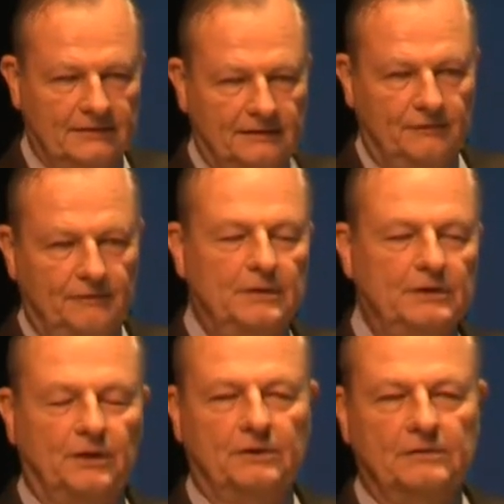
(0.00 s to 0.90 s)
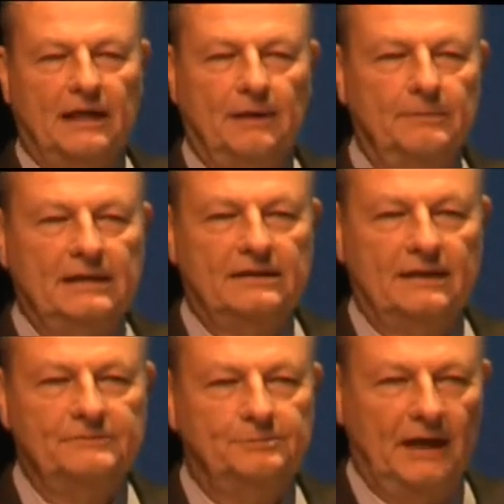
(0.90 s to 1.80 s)
We've been told how many
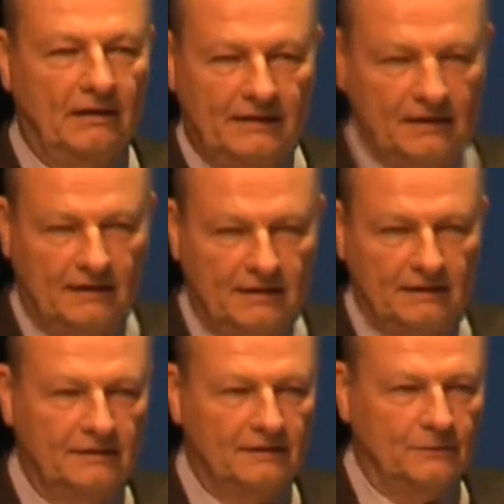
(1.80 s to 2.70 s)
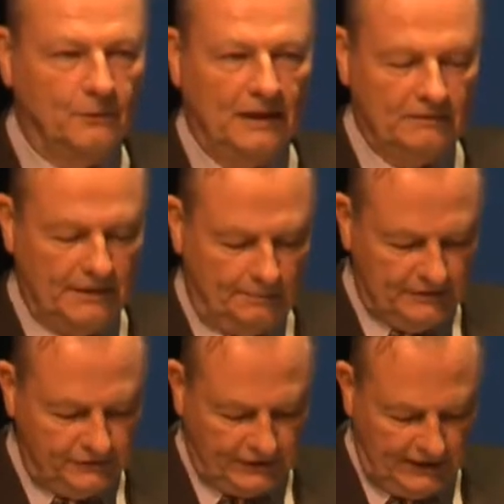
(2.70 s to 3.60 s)
times Perrier wound up in
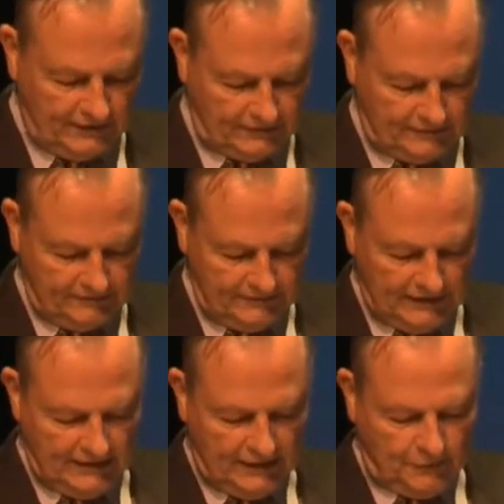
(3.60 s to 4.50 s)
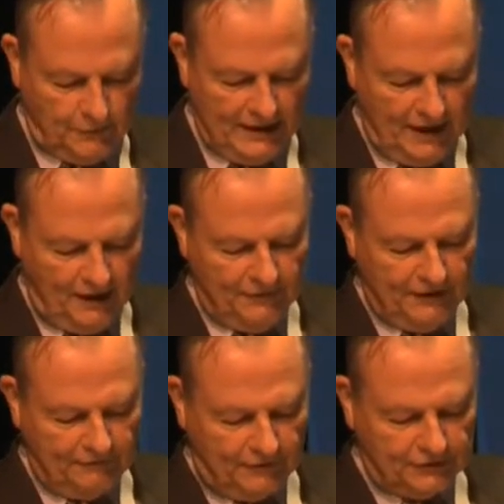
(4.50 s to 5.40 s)
jail. We know
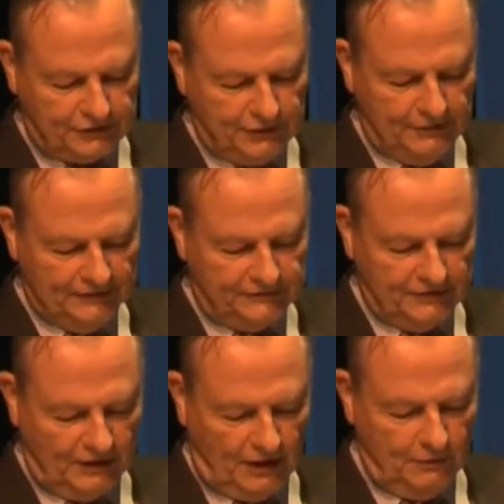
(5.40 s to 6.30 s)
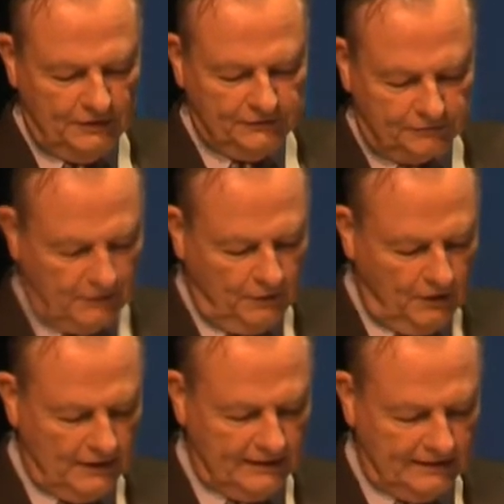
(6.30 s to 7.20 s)
that virtue isn't always rewarded.